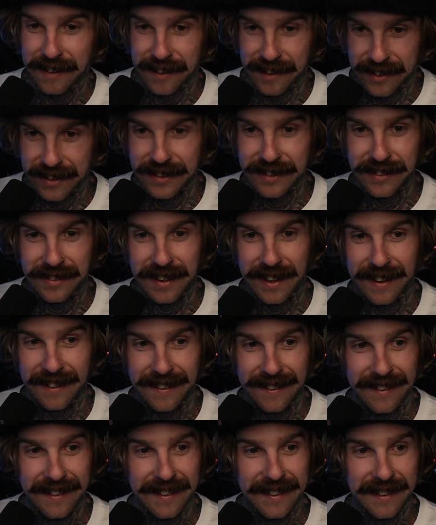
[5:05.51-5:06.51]

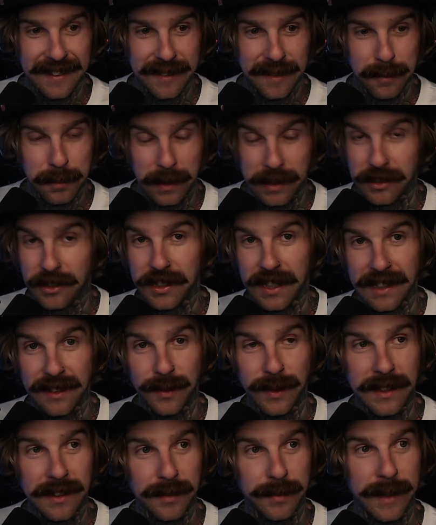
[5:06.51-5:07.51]
content. But gee
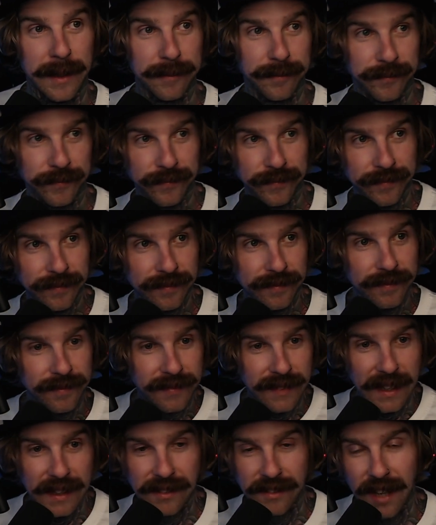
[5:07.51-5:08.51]
whiz, man.
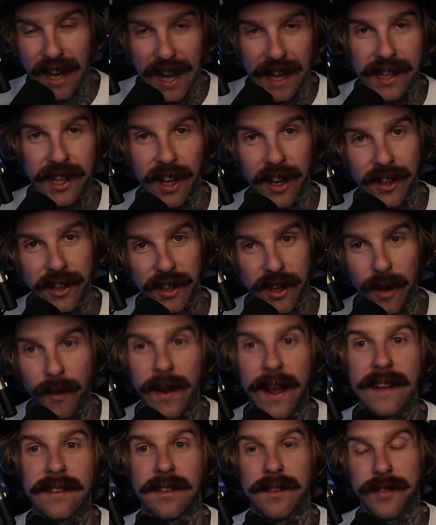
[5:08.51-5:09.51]
Darko
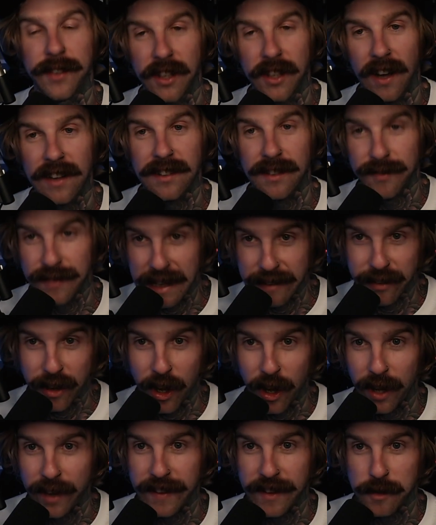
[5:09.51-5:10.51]
US, if you guys have never
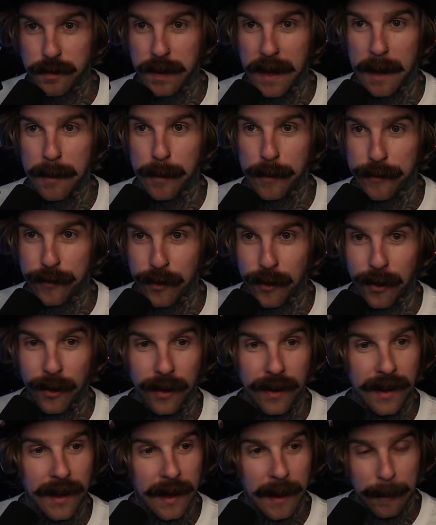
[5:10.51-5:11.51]
heard of this band
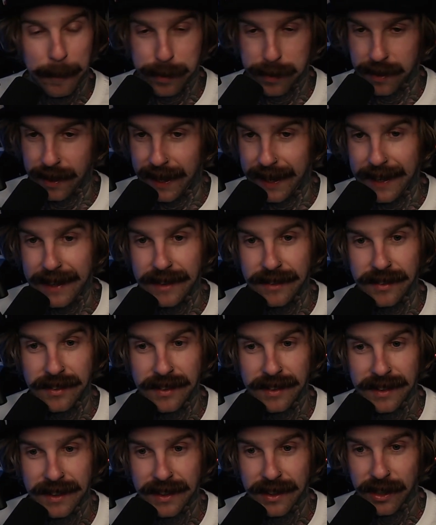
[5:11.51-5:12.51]
before, please
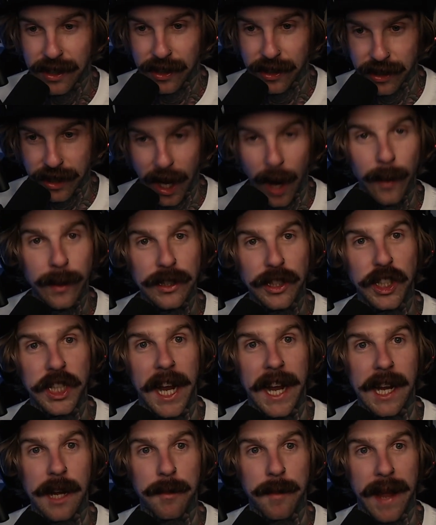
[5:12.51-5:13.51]
go and
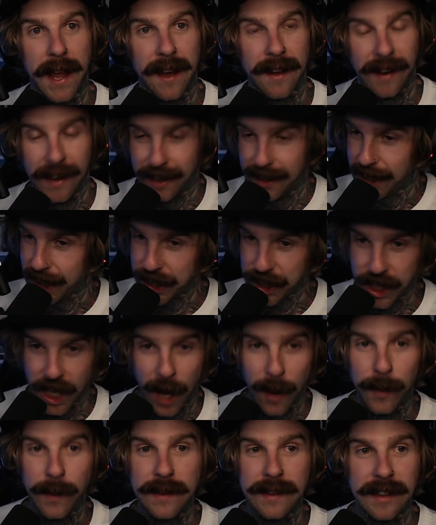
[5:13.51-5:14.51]
check them out.
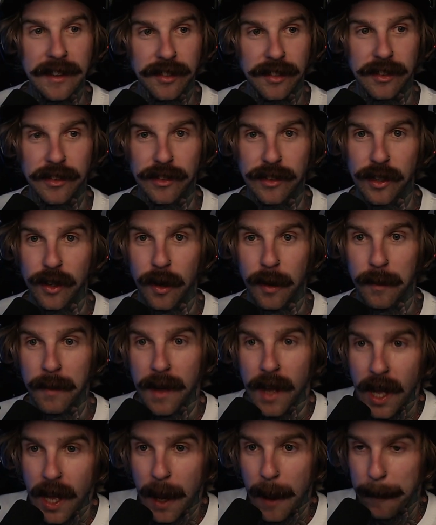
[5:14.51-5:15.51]
Go and listen to them.
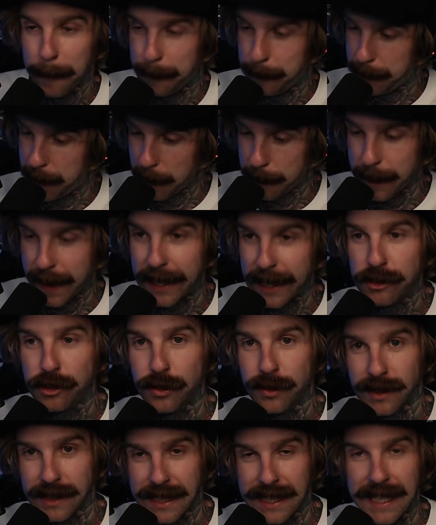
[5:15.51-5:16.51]
But make
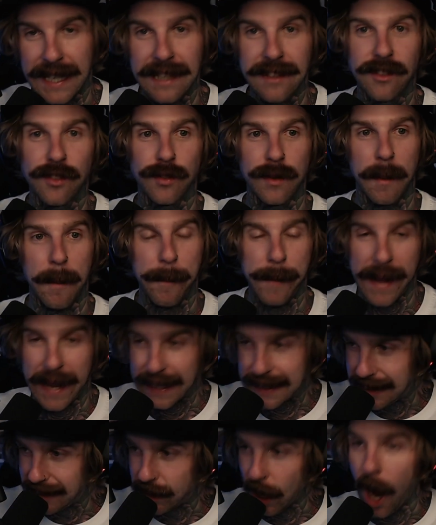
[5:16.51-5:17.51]
sure the kids are in
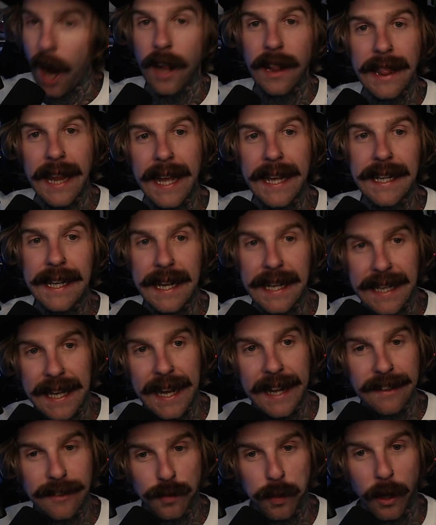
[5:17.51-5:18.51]
bed. Don't let your
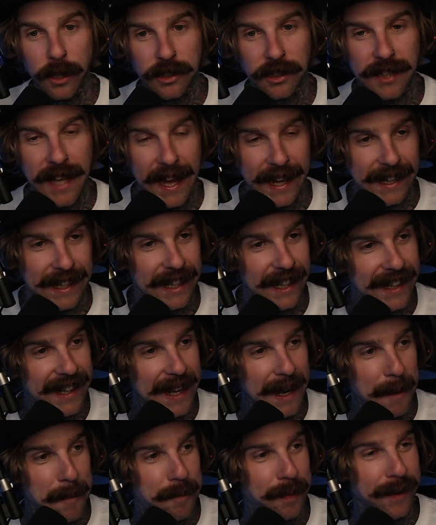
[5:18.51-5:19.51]
kids watch that
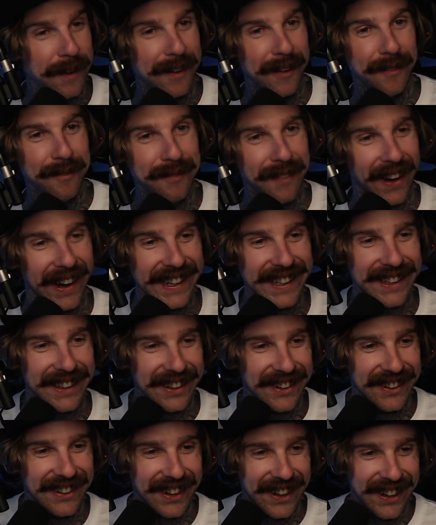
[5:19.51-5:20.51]
clip. Oh my
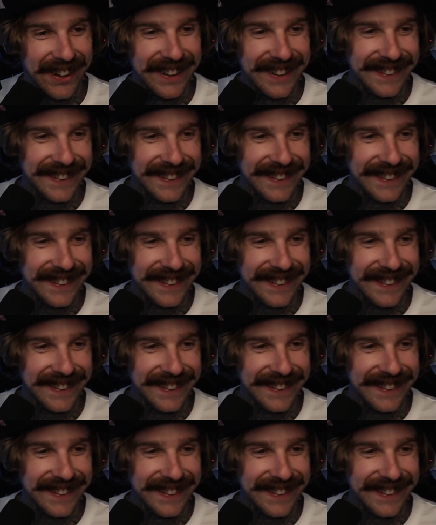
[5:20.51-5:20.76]
God.